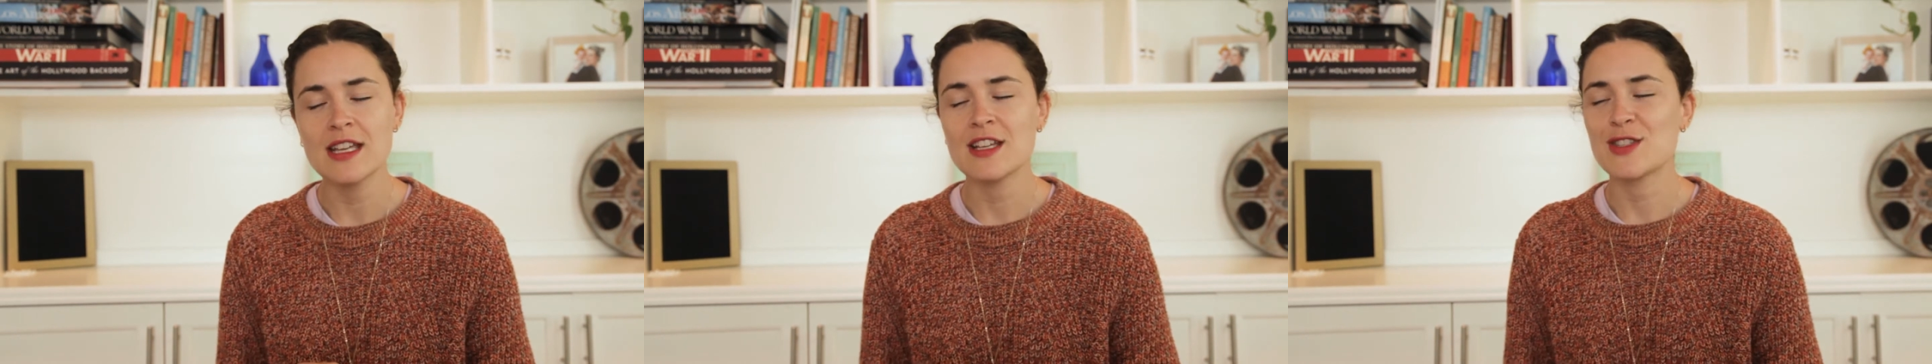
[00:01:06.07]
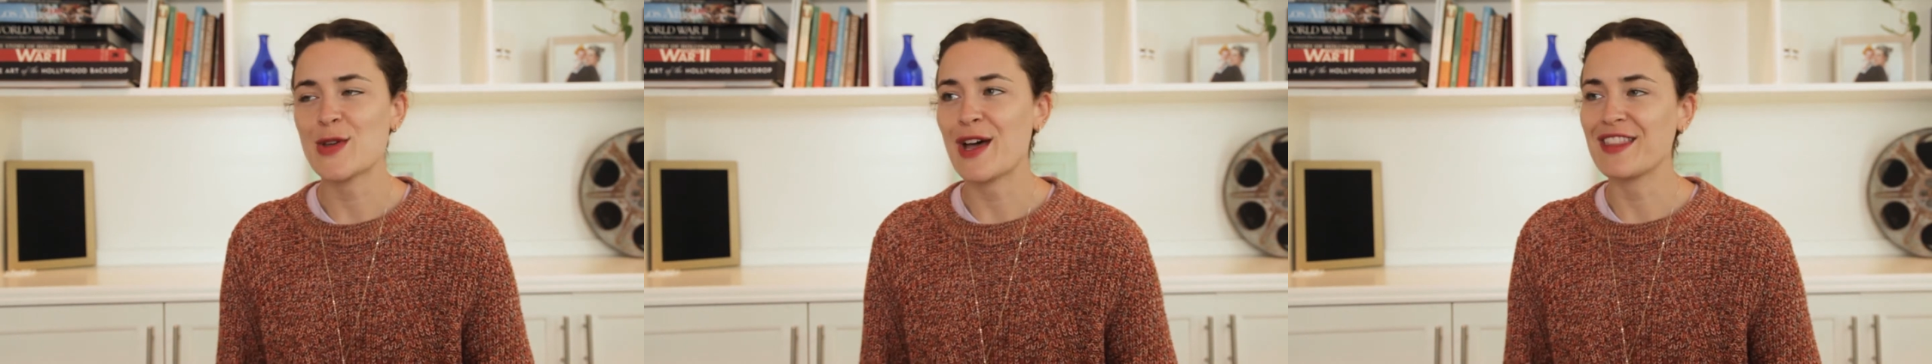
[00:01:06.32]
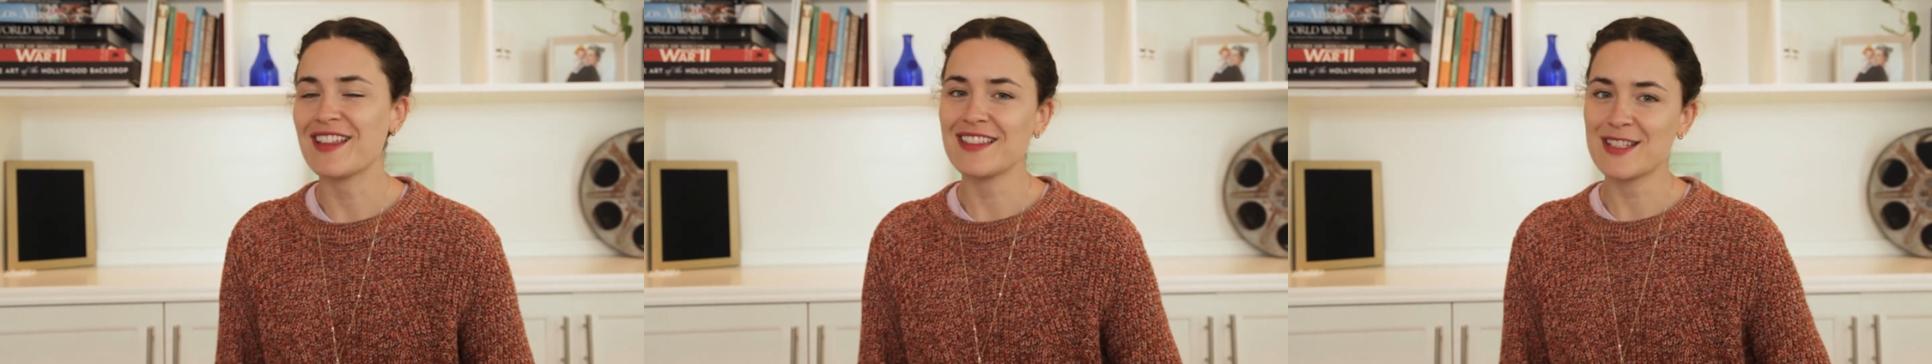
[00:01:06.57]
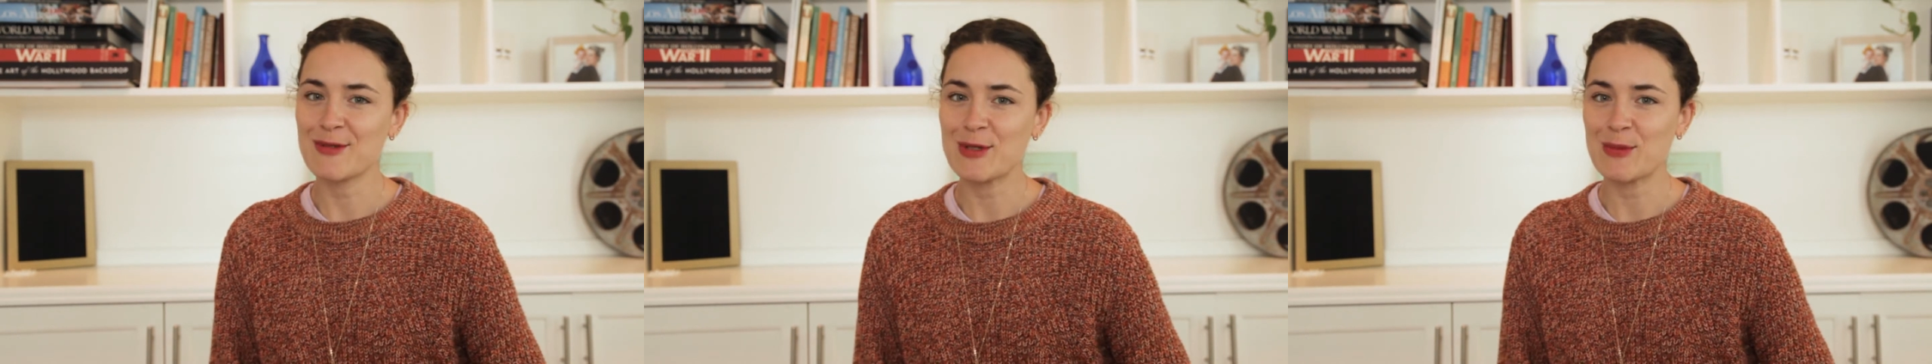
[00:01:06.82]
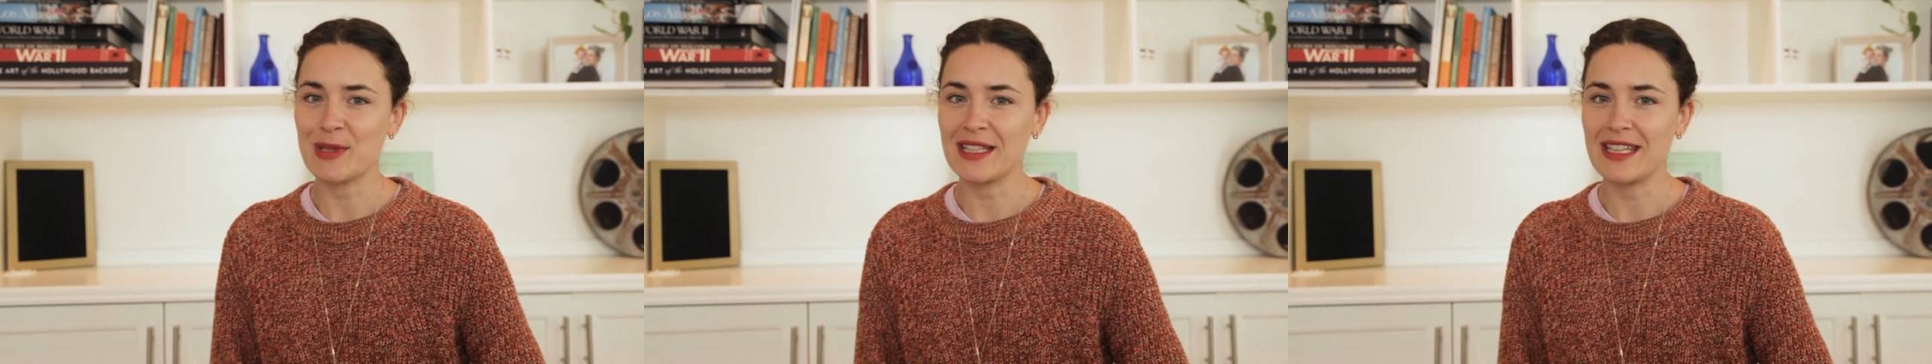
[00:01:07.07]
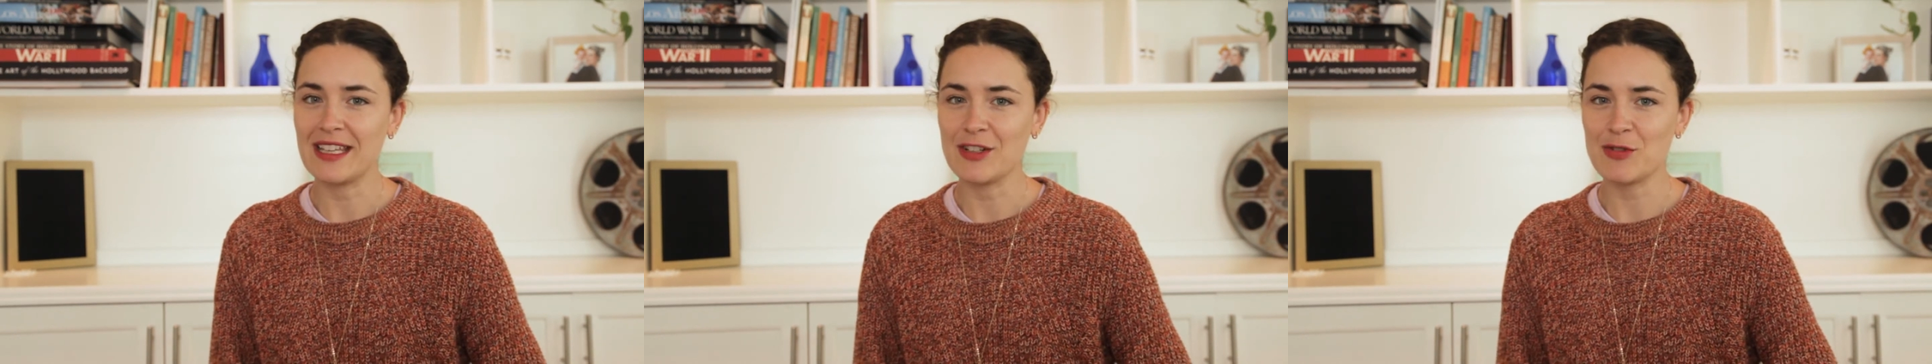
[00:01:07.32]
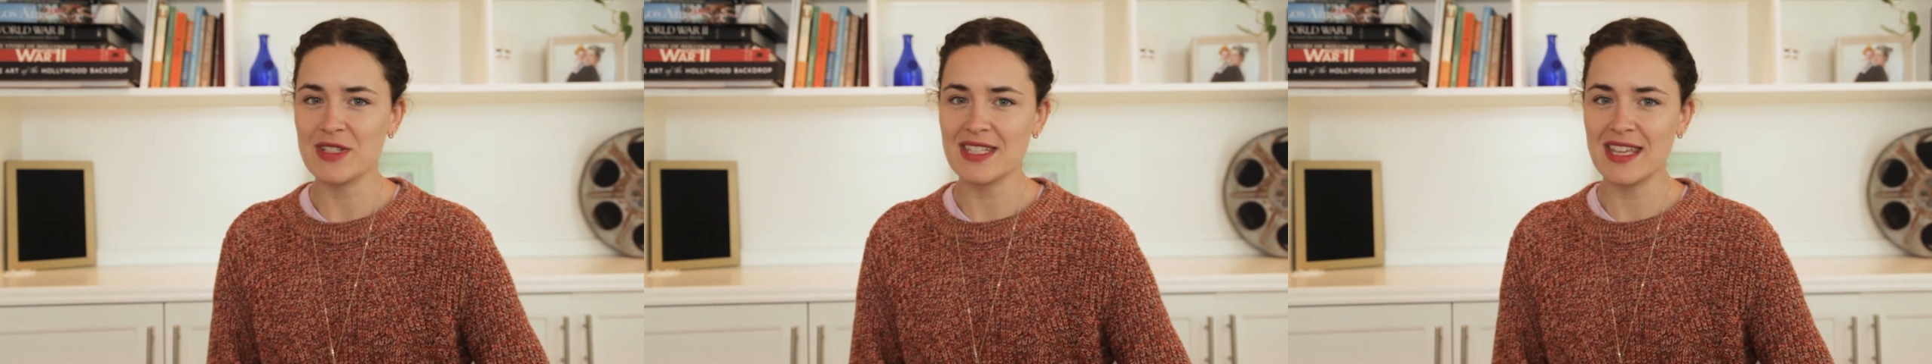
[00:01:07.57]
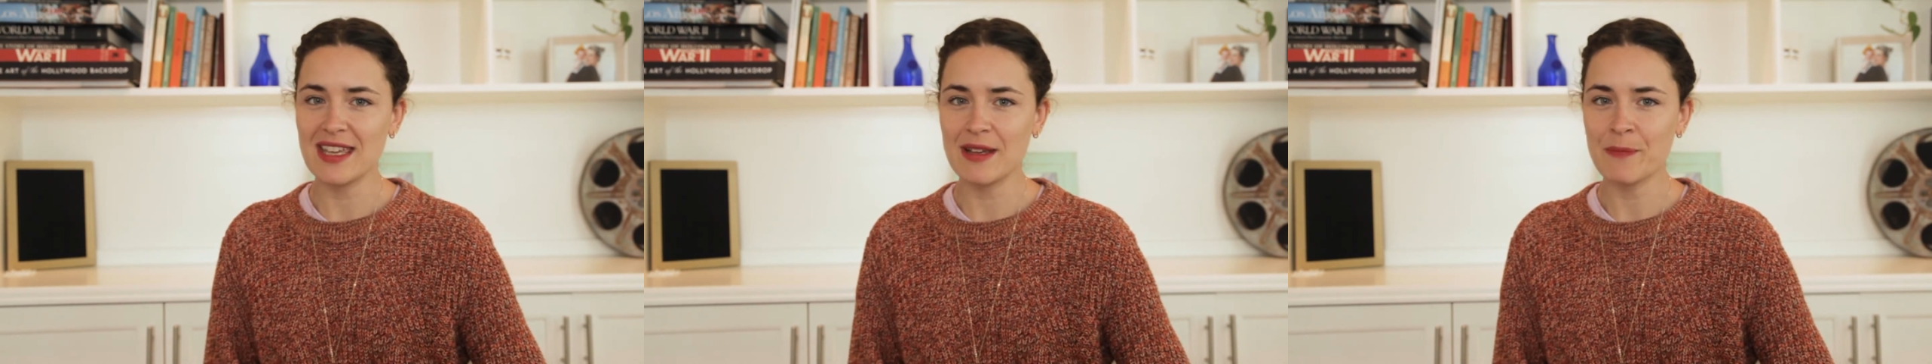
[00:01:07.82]
So I thought this was really
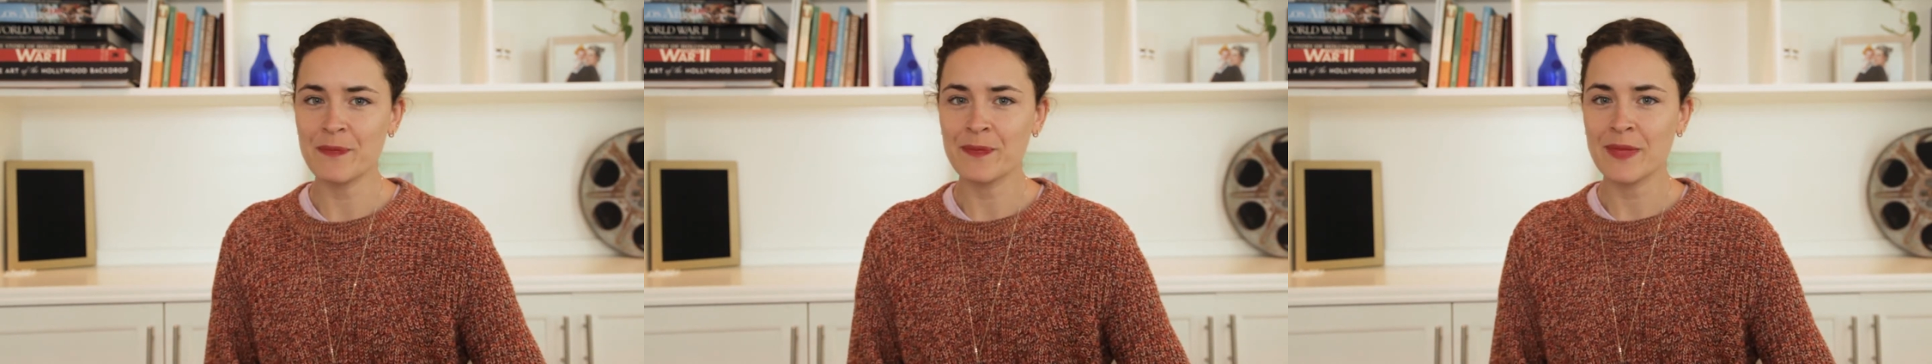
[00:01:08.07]
interesting.